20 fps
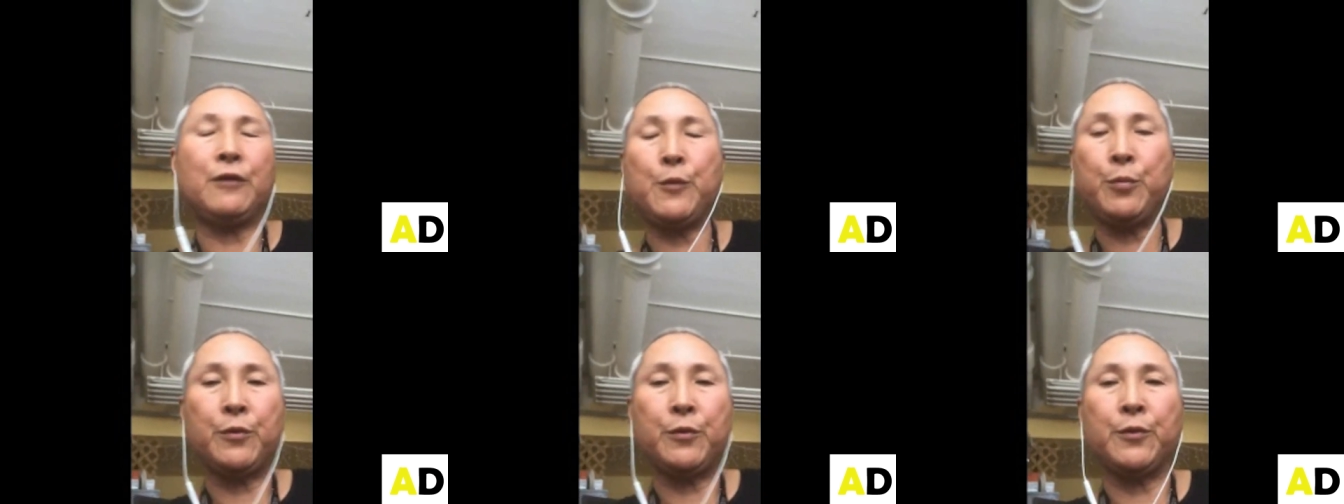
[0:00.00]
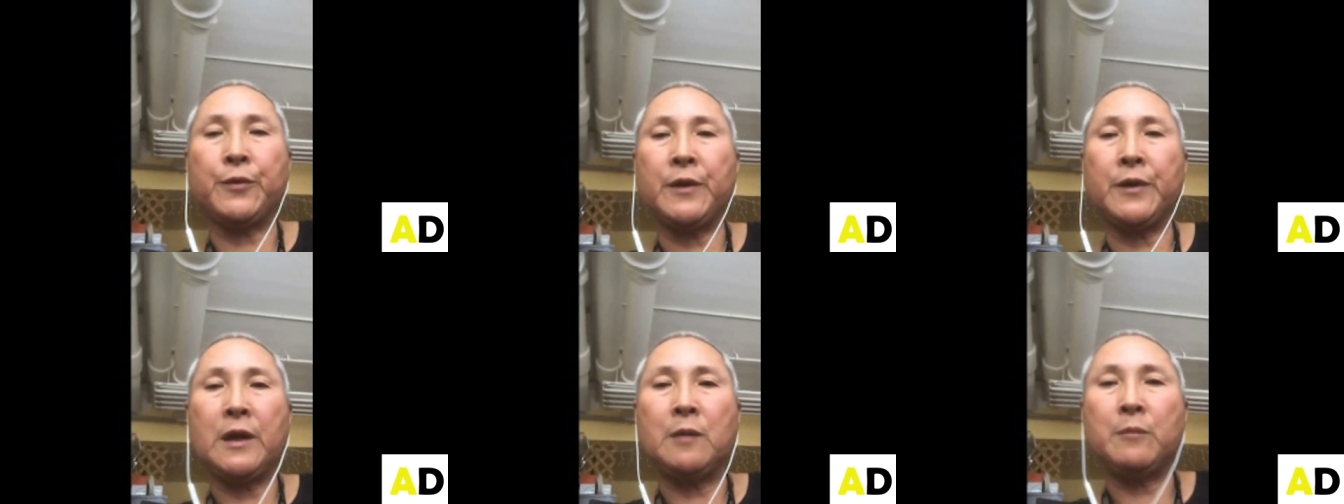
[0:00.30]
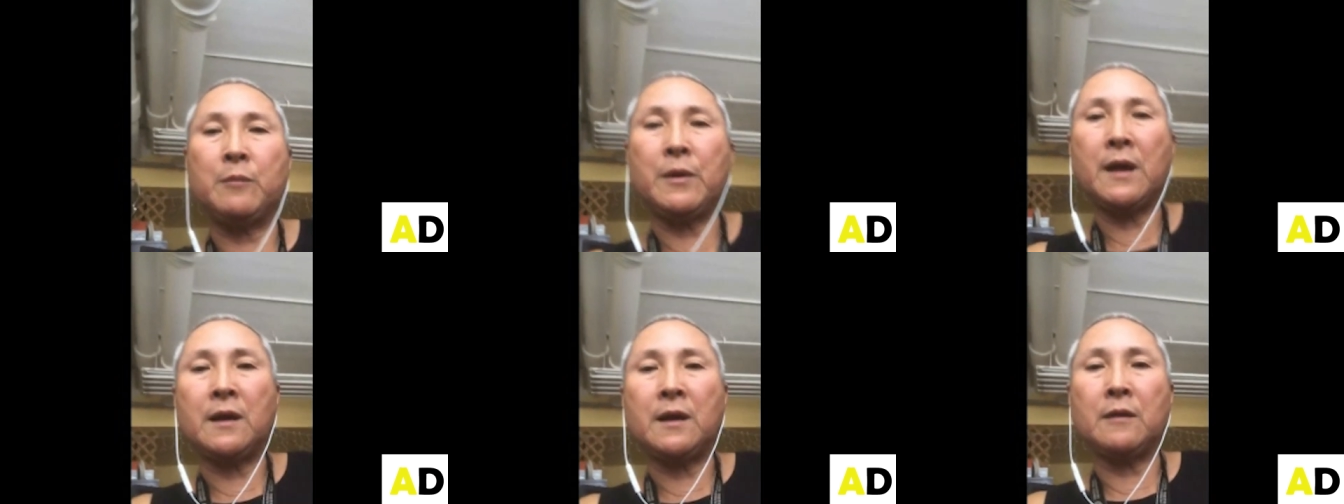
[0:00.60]

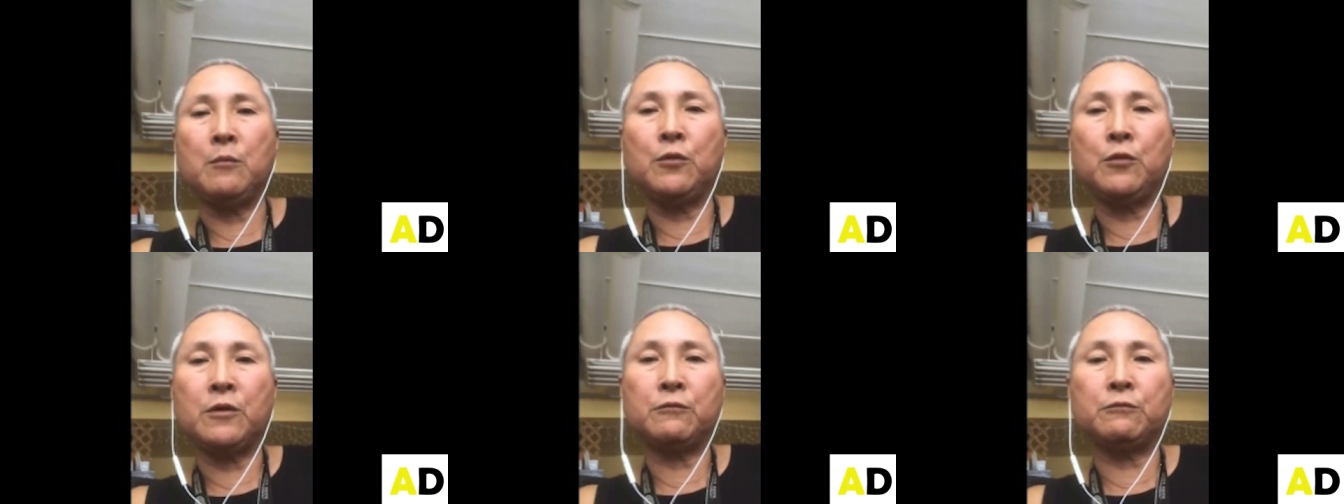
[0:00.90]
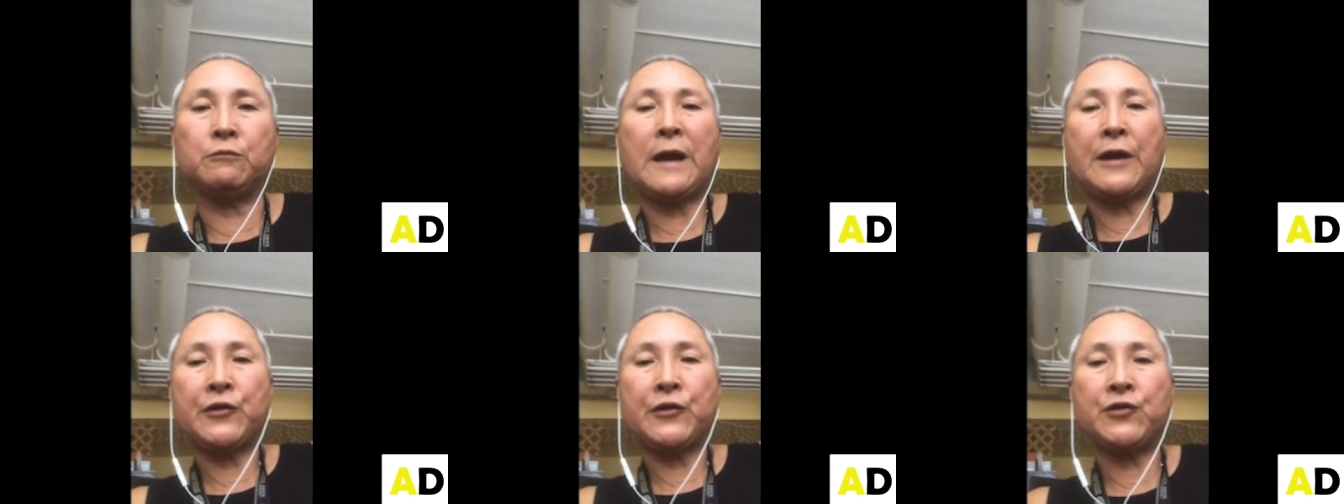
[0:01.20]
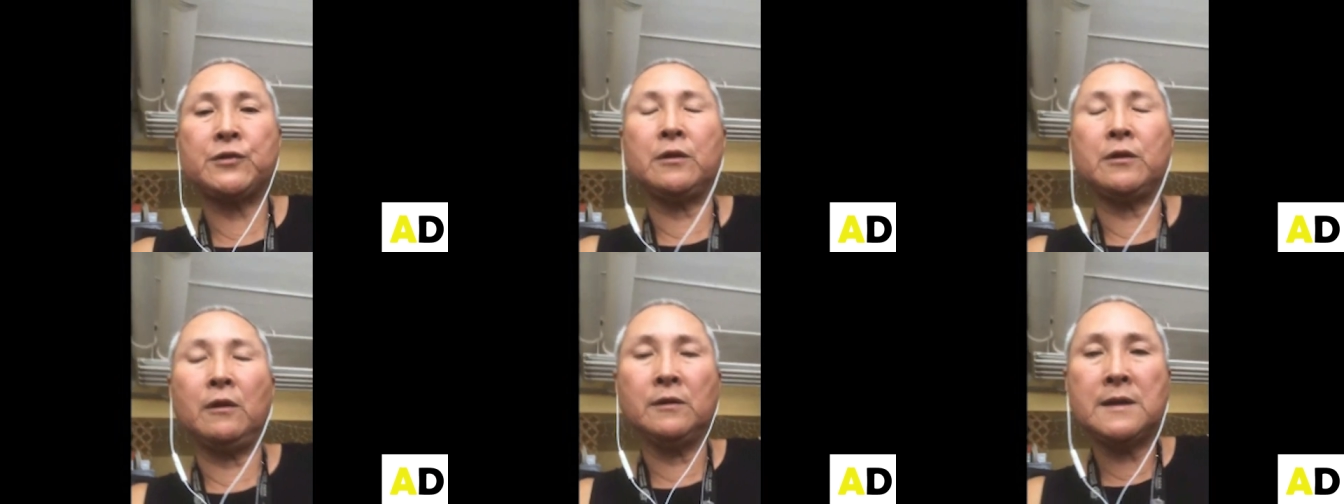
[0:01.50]
Program at a more
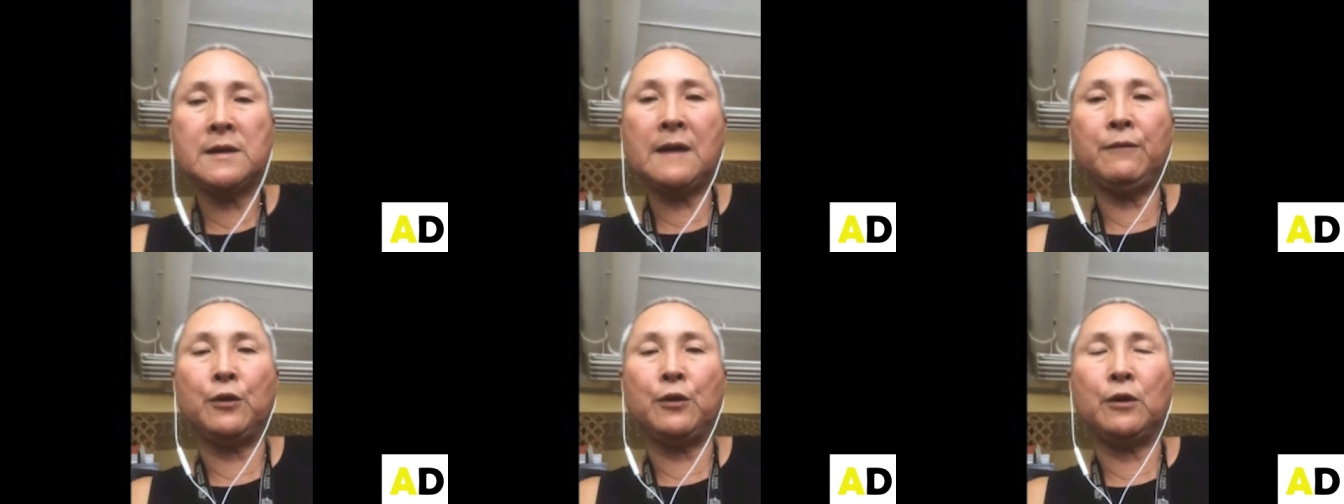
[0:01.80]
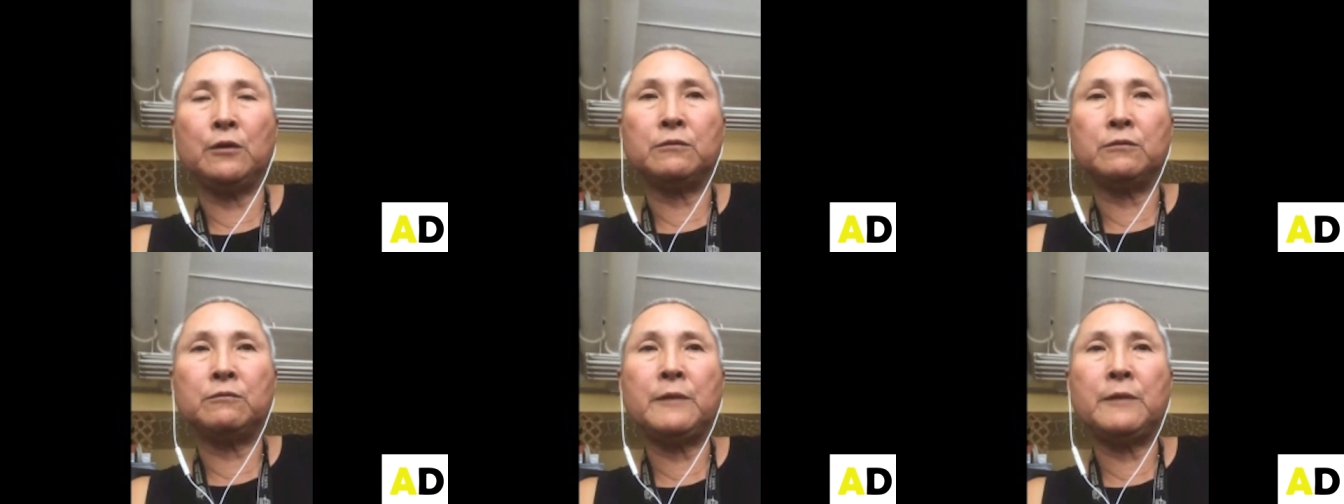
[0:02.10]
rational level.